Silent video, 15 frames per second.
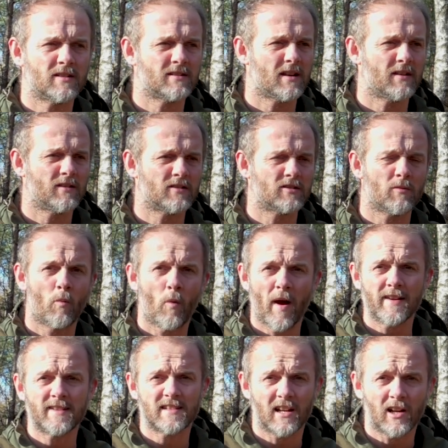There's, a, there's some
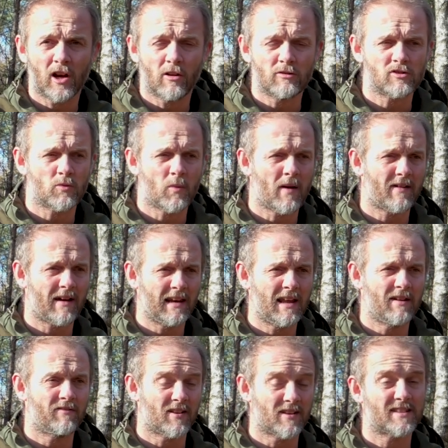wasteland close to where I
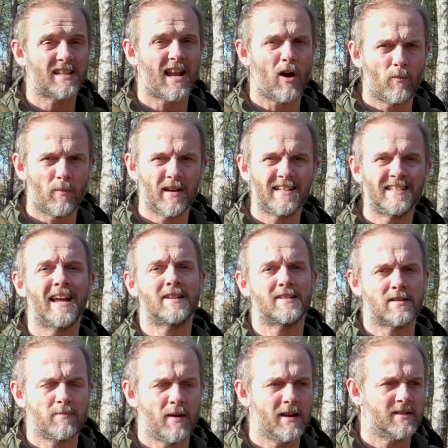live that's now been
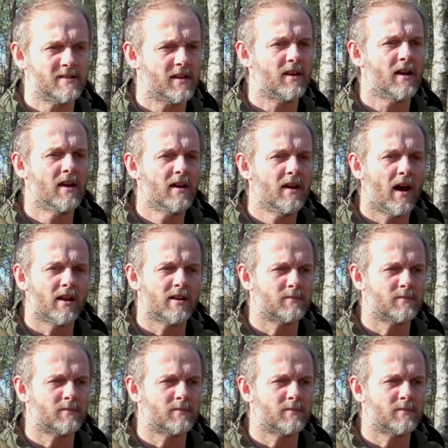decimated and